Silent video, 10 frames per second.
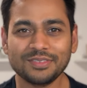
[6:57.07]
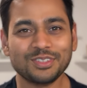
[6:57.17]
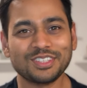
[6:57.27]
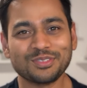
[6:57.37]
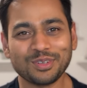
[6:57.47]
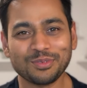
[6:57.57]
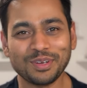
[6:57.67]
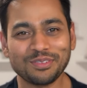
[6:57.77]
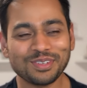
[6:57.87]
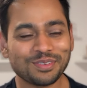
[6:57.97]
which is one of my
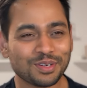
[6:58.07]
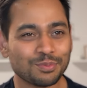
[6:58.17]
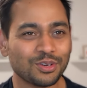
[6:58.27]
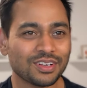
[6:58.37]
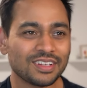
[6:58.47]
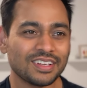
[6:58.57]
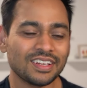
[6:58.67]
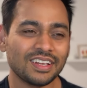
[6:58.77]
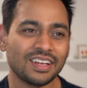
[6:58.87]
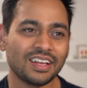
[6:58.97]
favorite book.
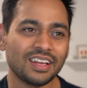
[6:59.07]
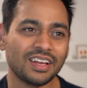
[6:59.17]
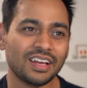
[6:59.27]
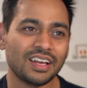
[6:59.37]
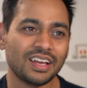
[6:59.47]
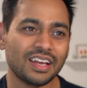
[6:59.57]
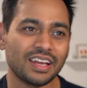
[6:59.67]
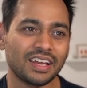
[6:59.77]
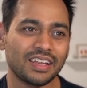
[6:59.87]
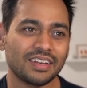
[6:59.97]

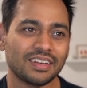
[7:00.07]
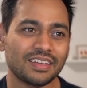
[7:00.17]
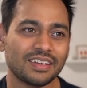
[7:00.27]
And